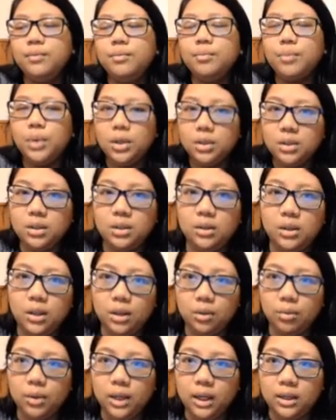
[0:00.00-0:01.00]
personally,
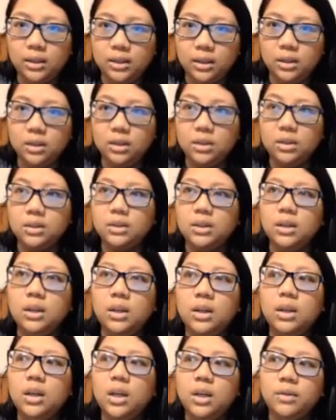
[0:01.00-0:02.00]
the way I see it is,
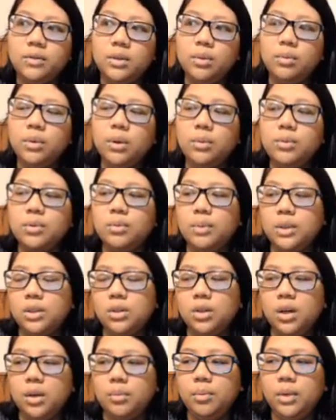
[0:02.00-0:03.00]
if someone comes to my shop